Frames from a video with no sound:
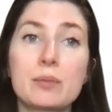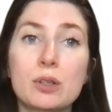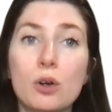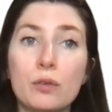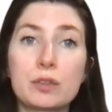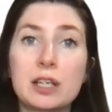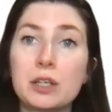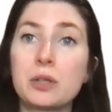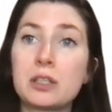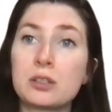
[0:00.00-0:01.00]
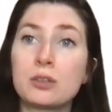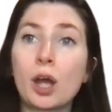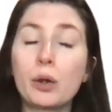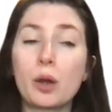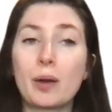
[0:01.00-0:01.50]
So obviously you need to
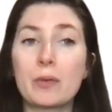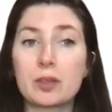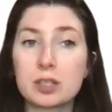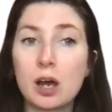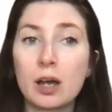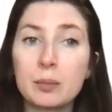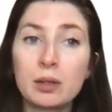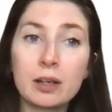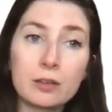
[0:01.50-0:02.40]
know about the timeline